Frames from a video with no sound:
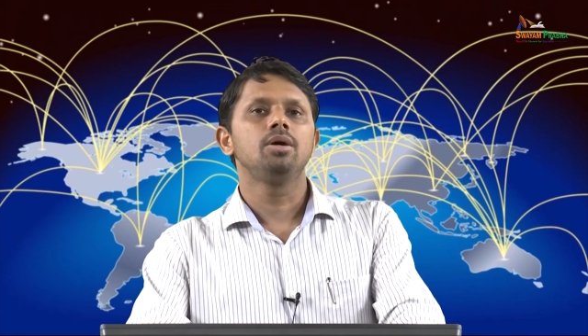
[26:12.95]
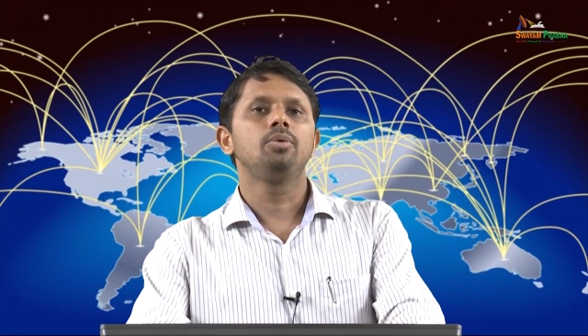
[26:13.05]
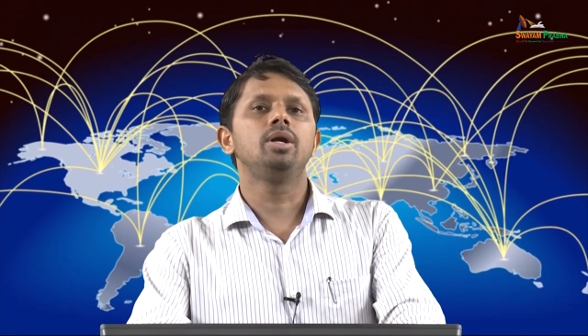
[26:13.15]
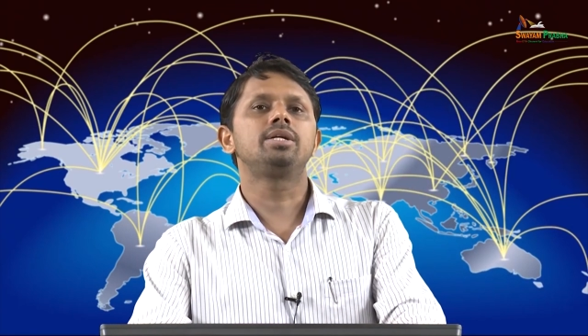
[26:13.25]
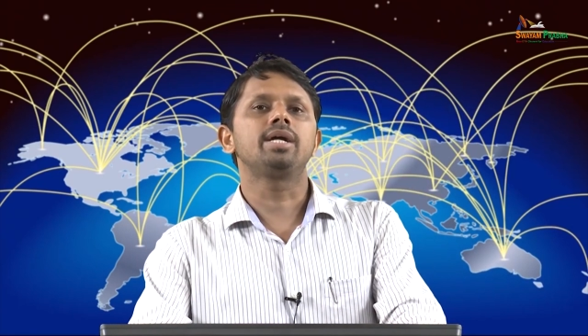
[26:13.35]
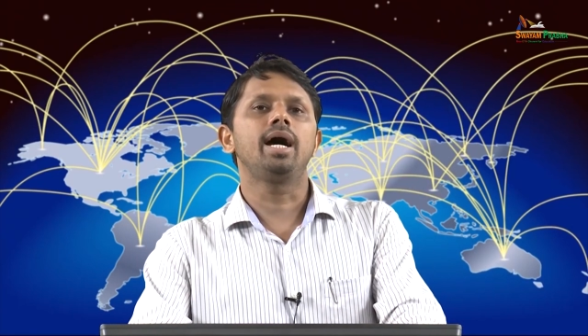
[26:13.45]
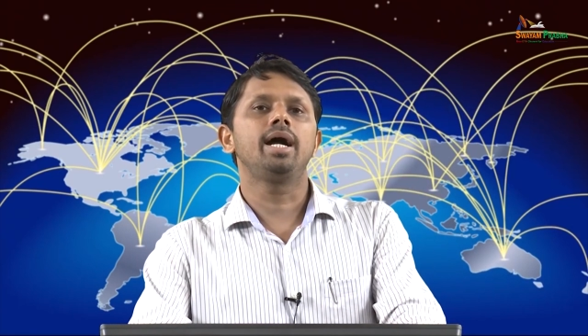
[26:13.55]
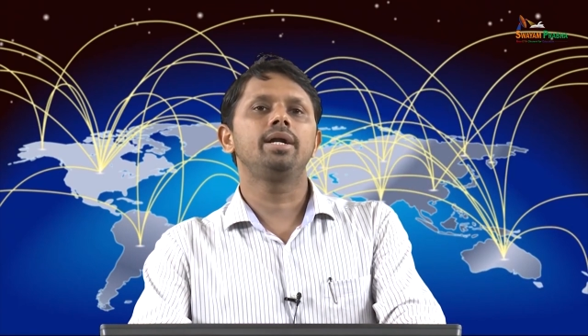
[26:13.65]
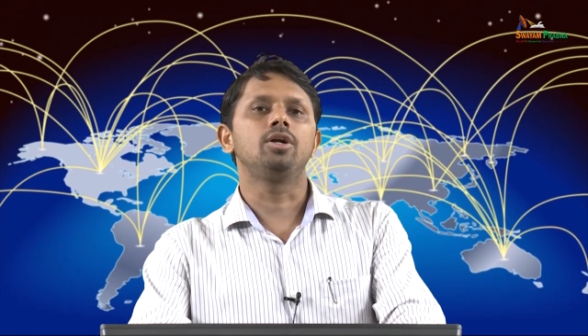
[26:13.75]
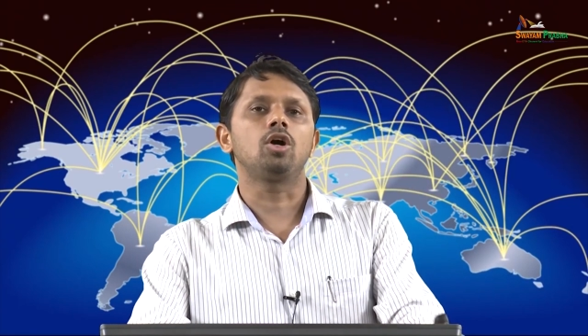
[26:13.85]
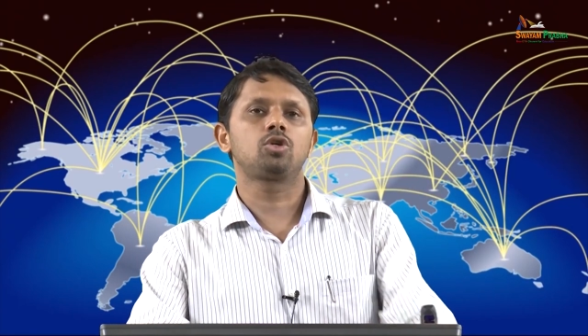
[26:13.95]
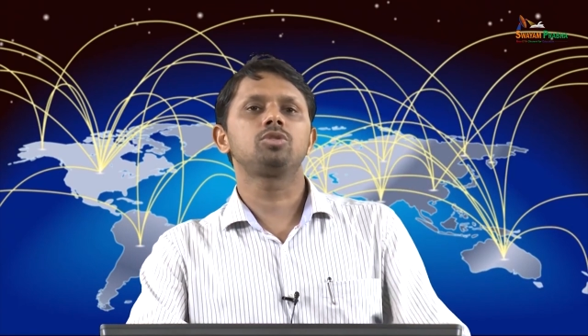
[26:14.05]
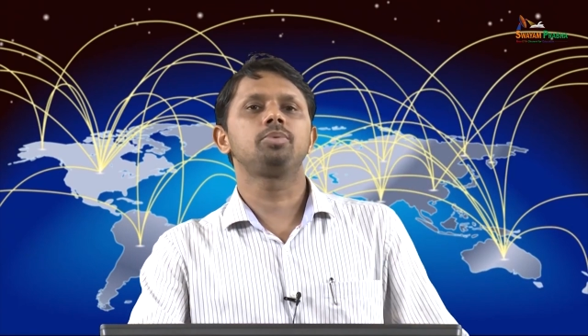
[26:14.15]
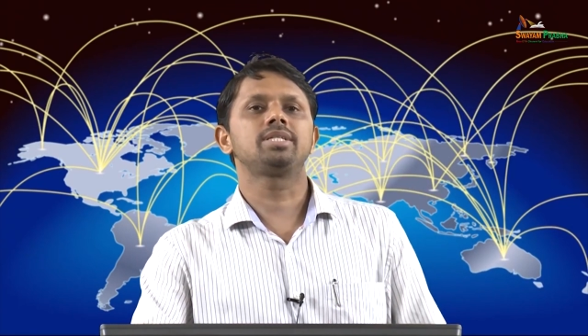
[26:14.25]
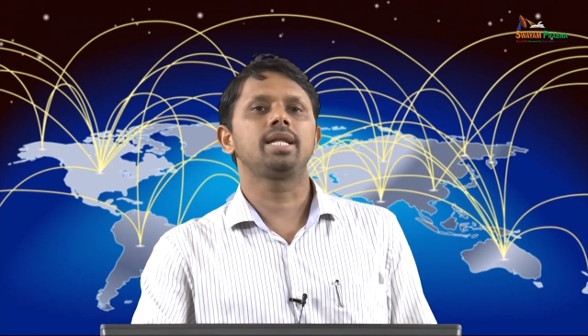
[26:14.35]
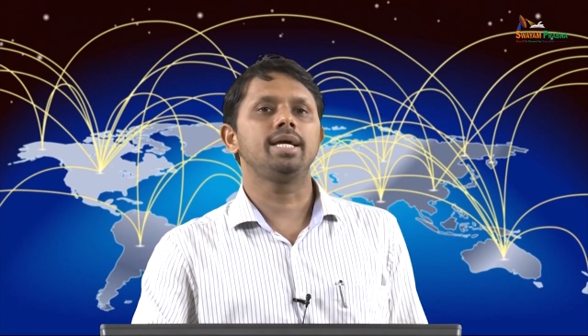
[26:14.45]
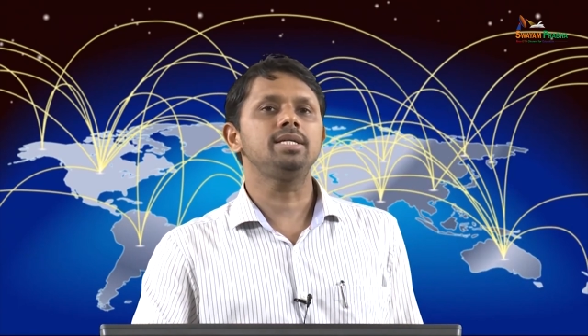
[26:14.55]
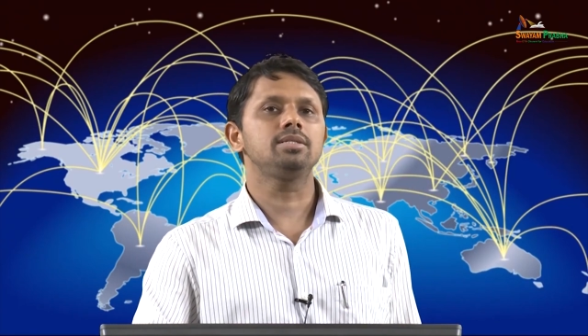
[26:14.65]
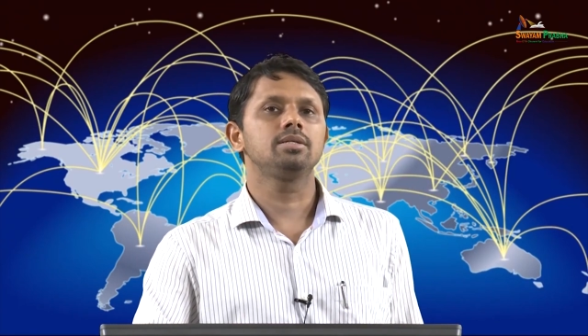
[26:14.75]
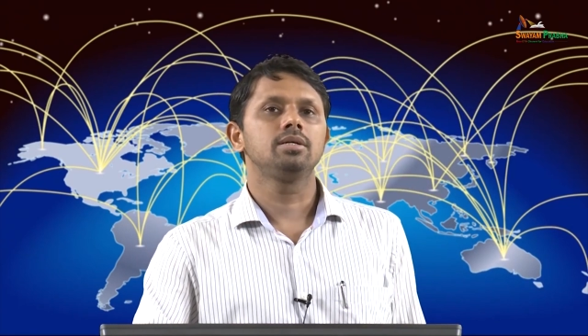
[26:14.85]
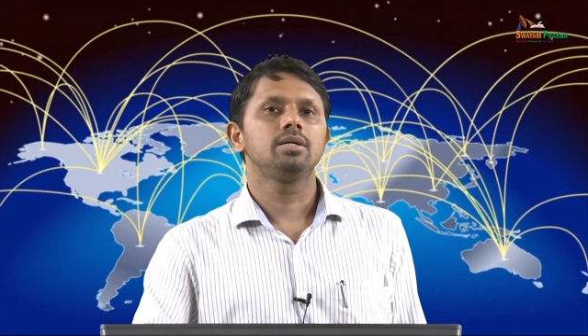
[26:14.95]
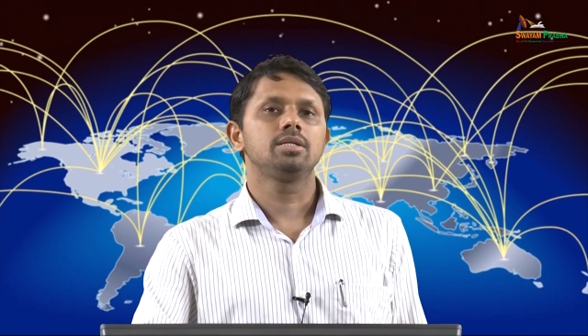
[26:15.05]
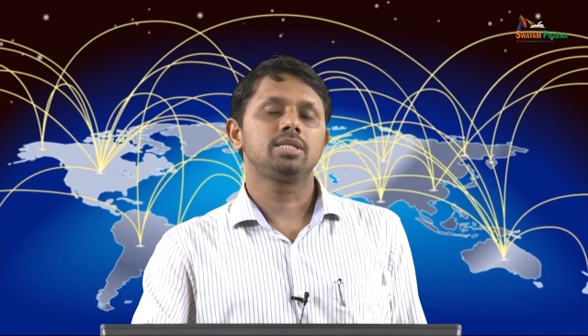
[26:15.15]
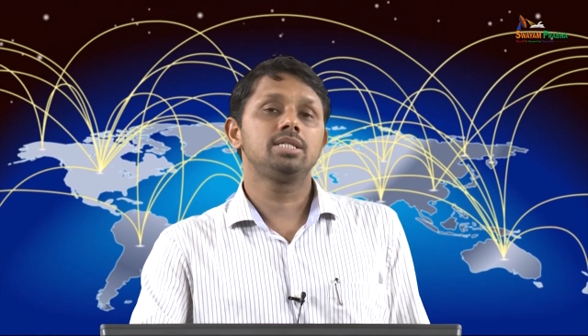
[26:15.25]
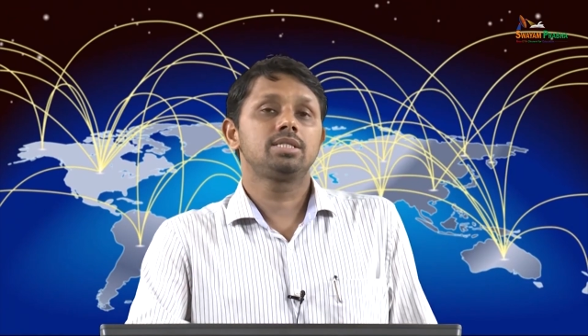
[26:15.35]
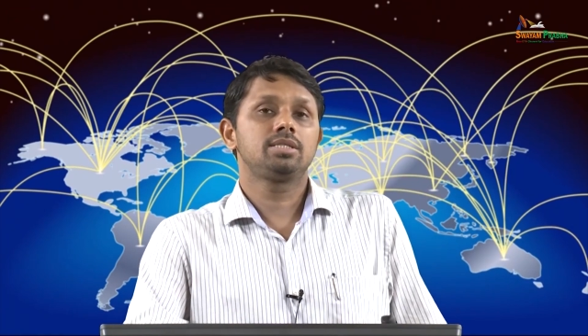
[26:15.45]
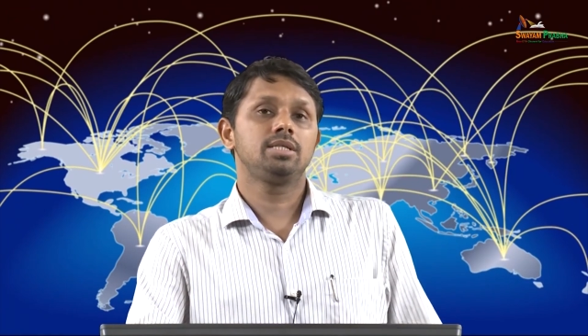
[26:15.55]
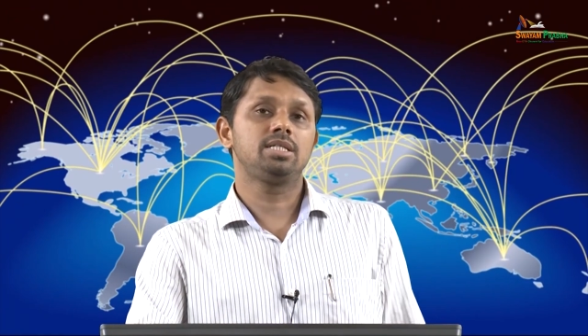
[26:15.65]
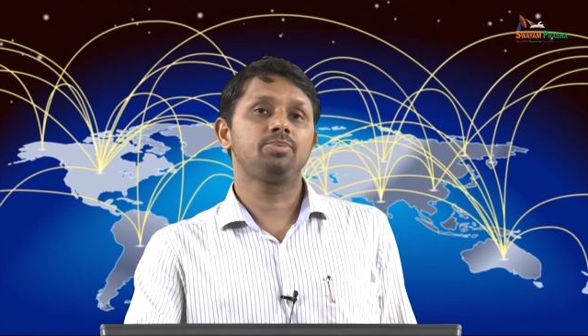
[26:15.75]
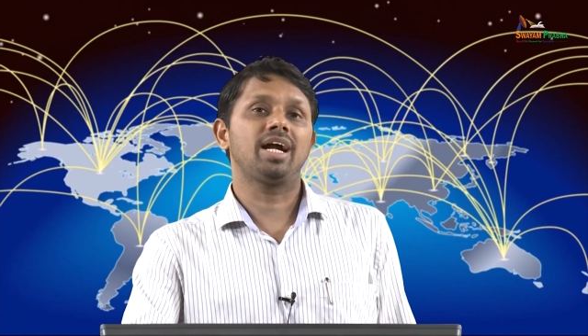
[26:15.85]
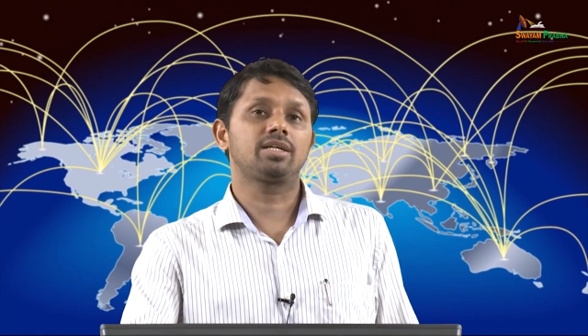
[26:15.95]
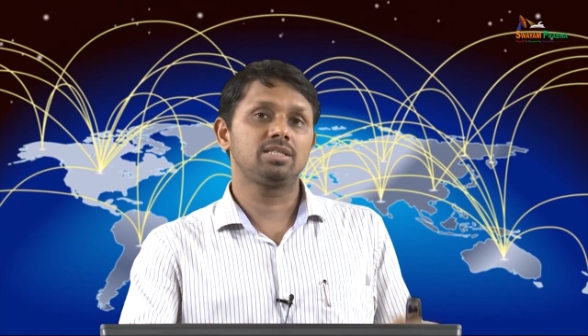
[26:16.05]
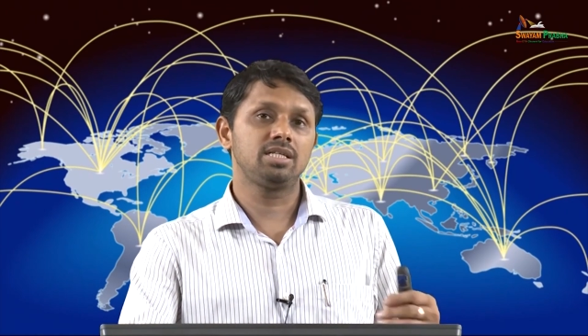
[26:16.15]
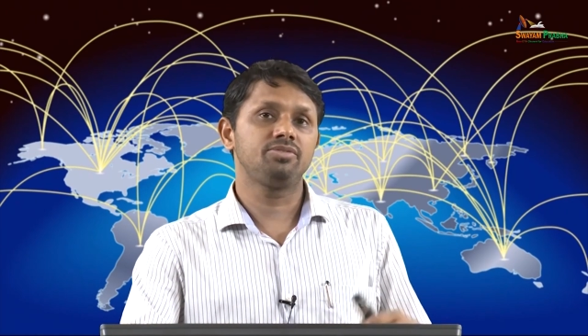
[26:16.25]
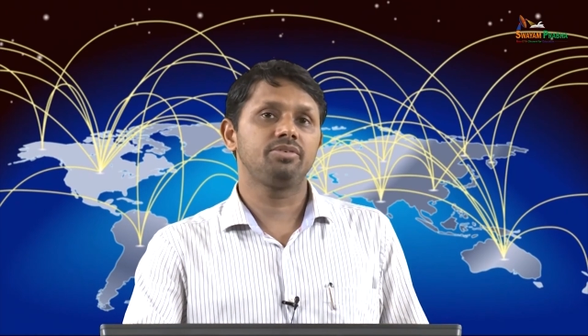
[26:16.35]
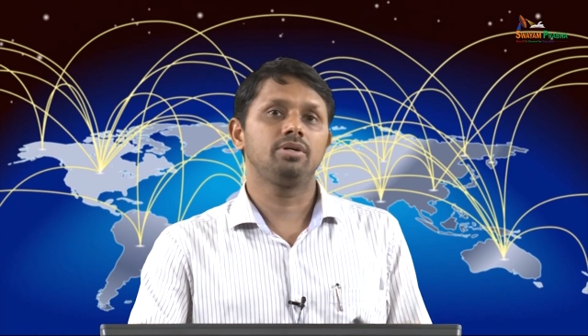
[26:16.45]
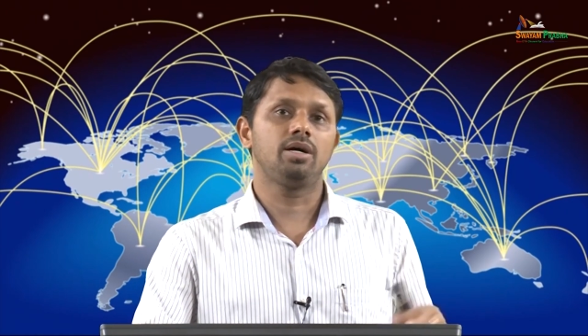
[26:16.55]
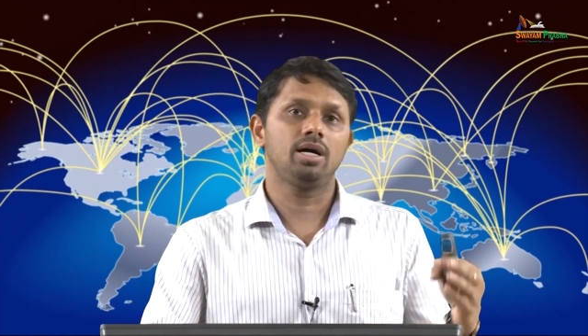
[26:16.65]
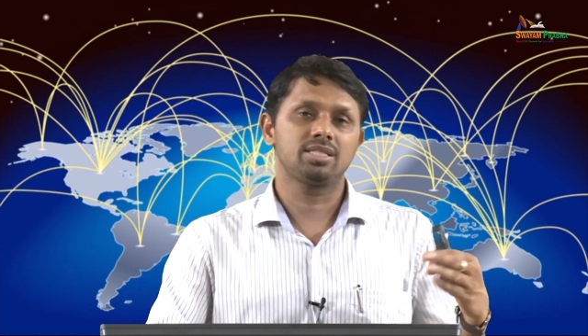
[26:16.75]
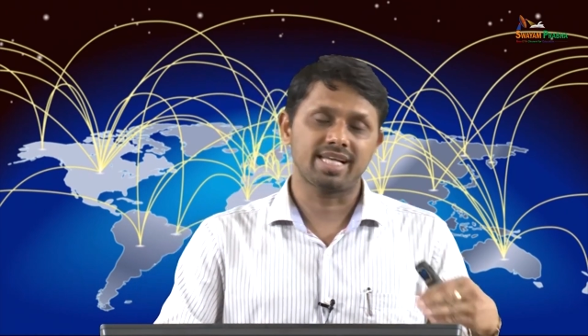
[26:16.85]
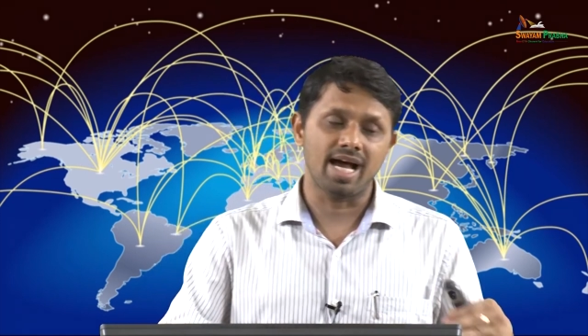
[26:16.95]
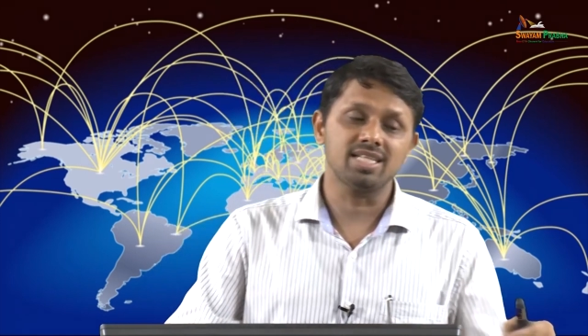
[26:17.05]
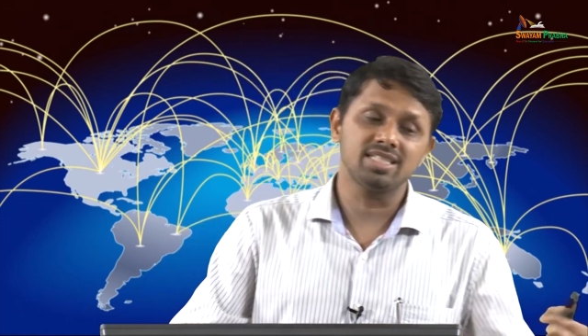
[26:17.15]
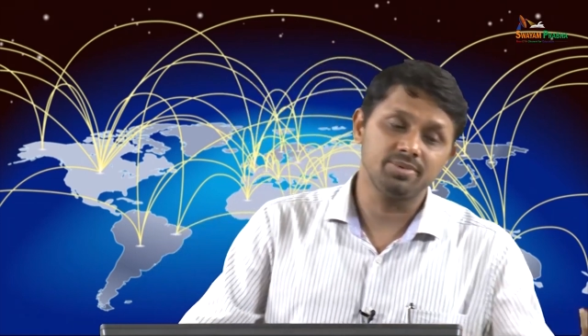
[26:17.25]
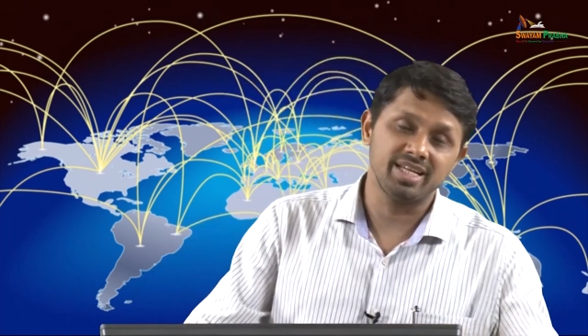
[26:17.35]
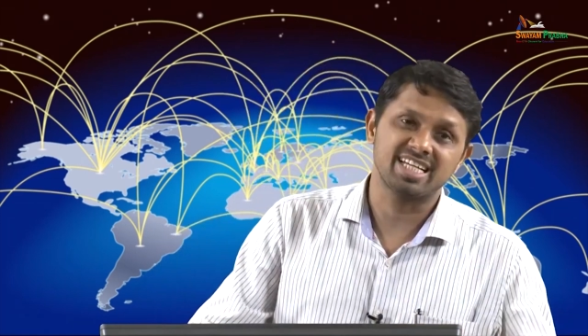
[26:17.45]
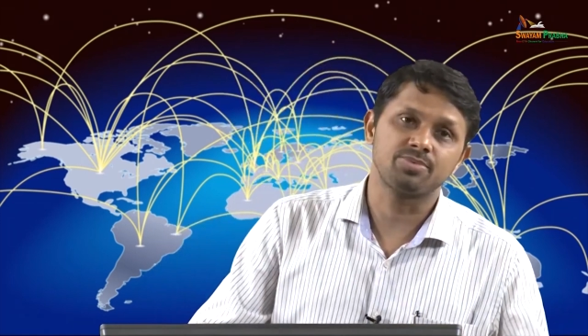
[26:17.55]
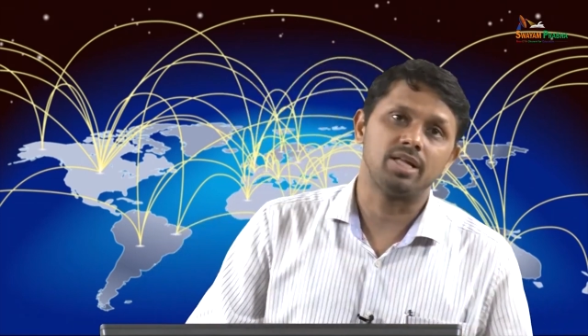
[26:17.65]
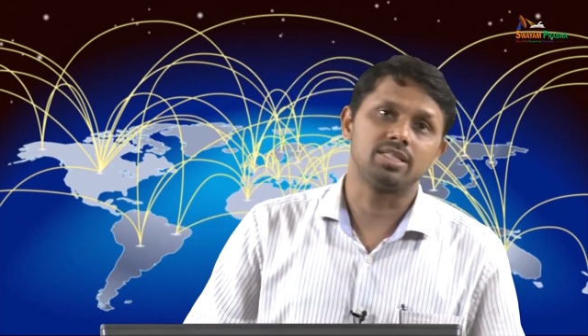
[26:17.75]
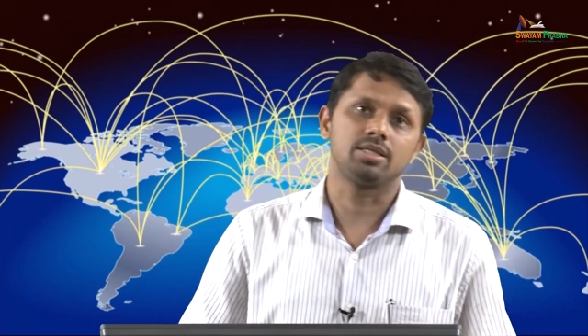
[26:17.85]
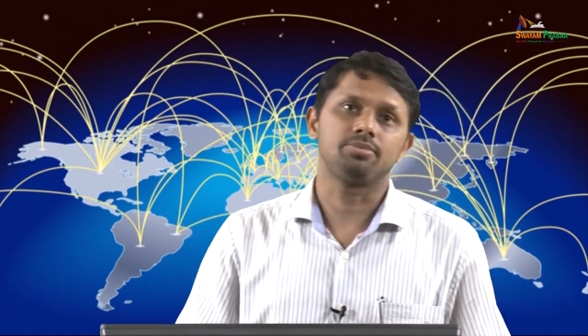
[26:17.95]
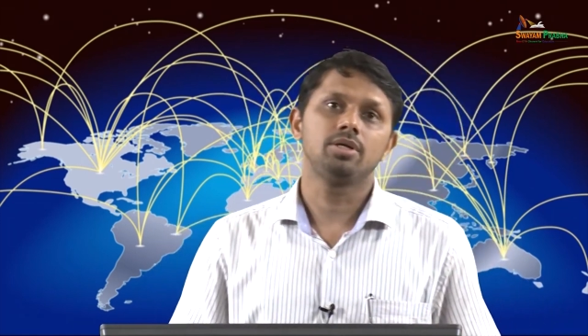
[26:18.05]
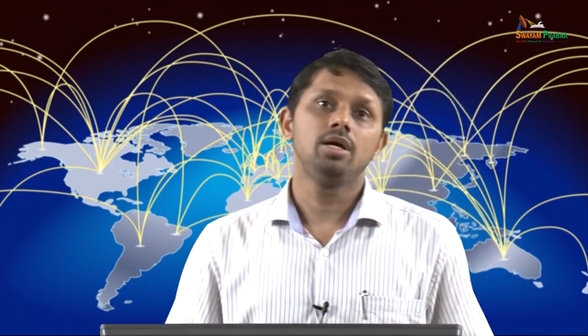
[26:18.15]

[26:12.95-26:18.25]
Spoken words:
will try not to specialize since its factors are scarce and very expensive.